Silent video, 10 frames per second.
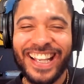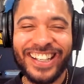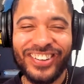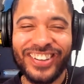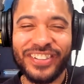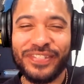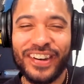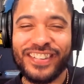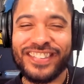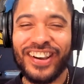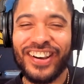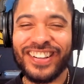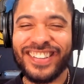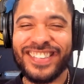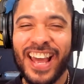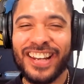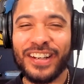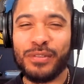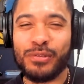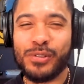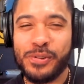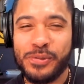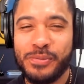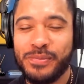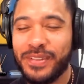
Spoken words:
can't go in the first stall. There's not enough room.